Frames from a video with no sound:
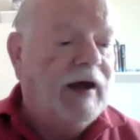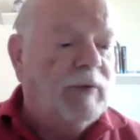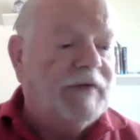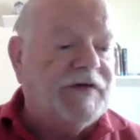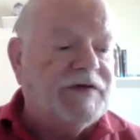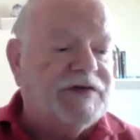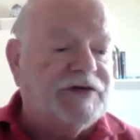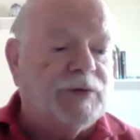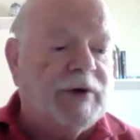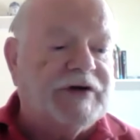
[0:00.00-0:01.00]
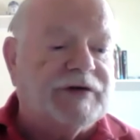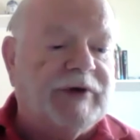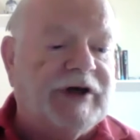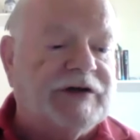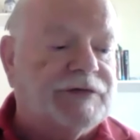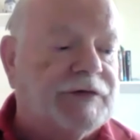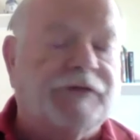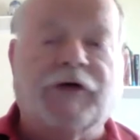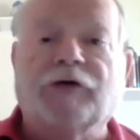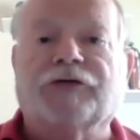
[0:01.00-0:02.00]
and what this situation means for
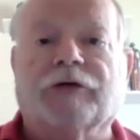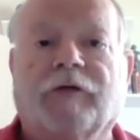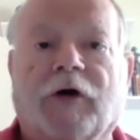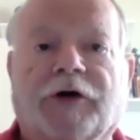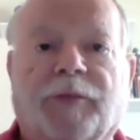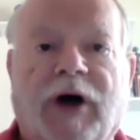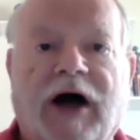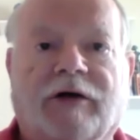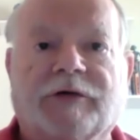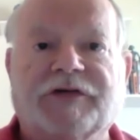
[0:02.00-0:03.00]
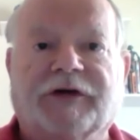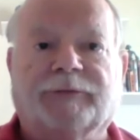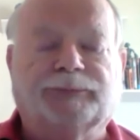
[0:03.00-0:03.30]
the future of our democracy.